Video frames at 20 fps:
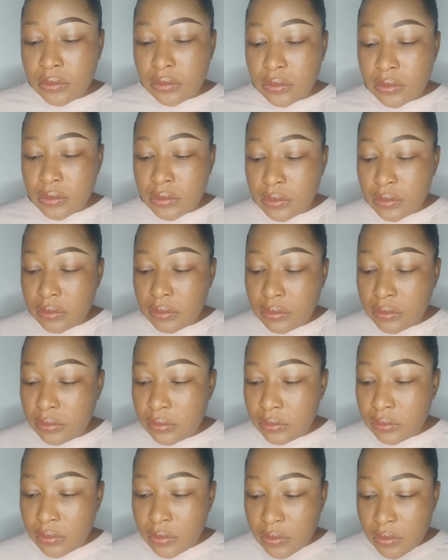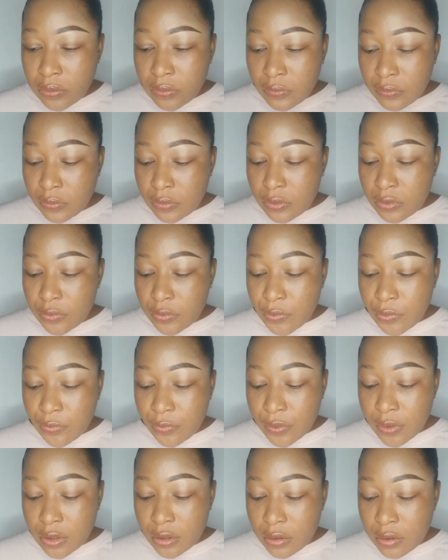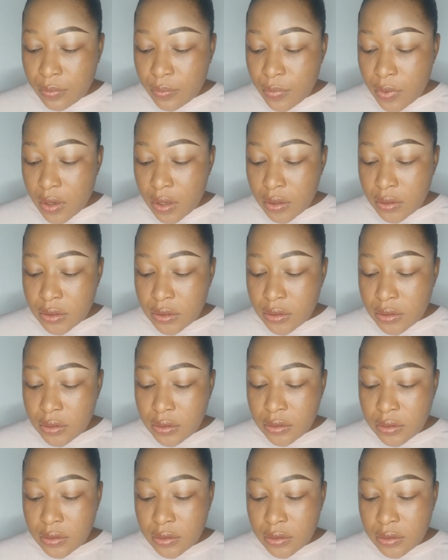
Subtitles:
So we're going with our powder.